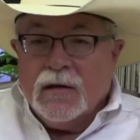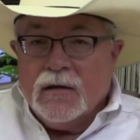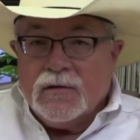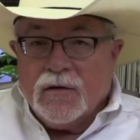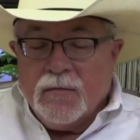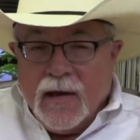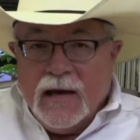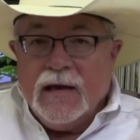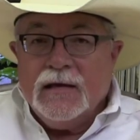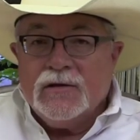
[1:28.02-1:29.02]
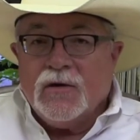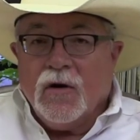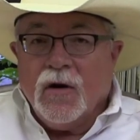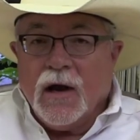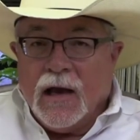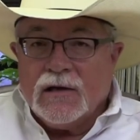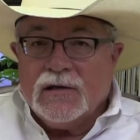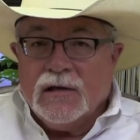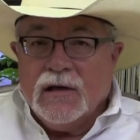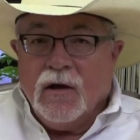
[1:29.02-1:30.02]
So the matings are
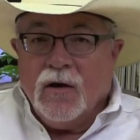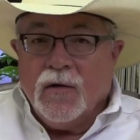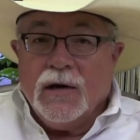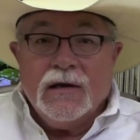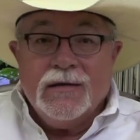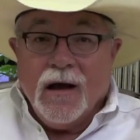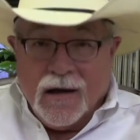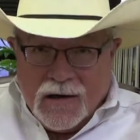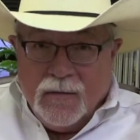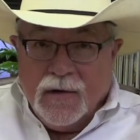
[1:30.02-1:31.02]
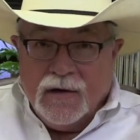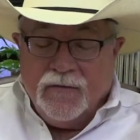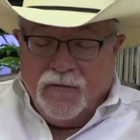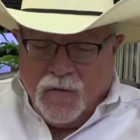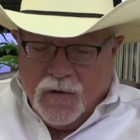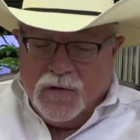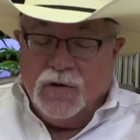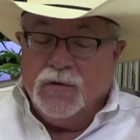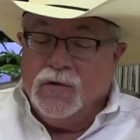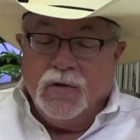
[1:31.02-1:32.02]
actually already documented for
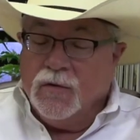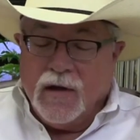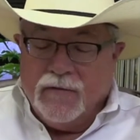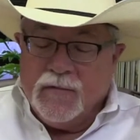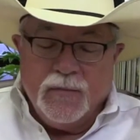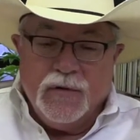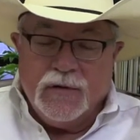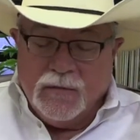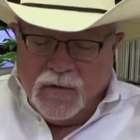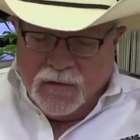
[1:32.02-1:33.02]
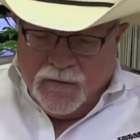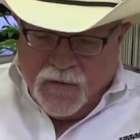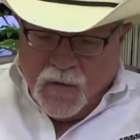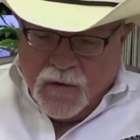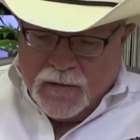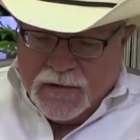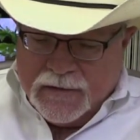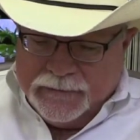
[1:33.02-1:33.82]
you, and you don't have to put them on the forms.